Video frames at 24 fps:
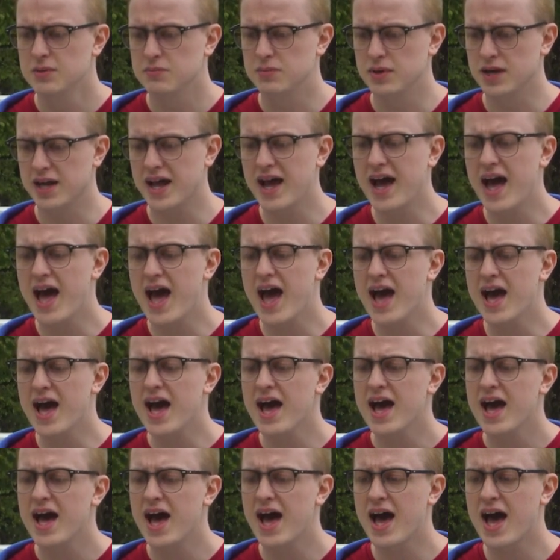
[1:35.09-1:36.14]
but
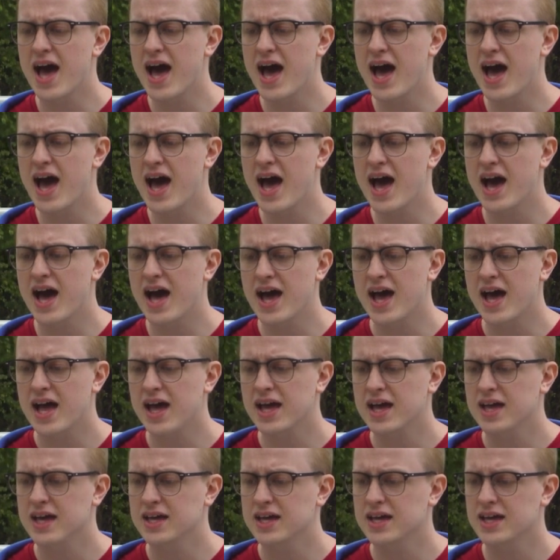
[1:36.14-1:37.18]
I,
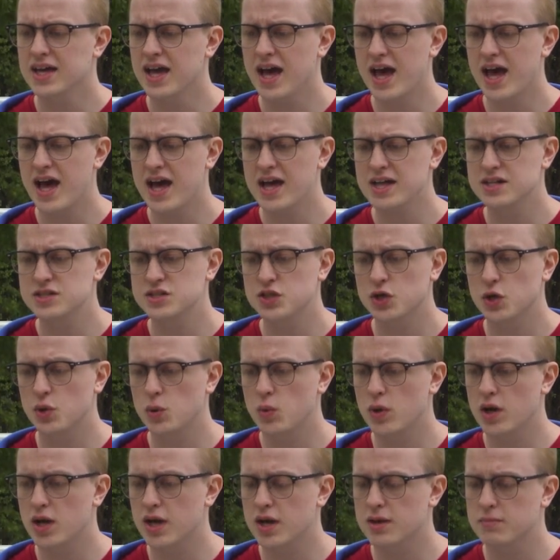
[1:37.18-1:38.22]
I, I don't
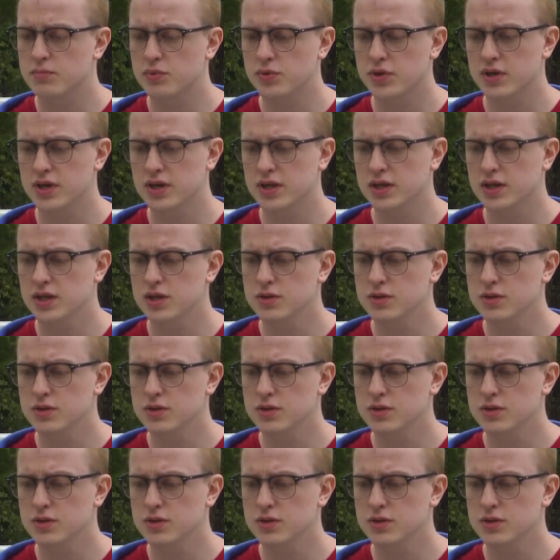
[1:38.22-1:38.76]
wanna bring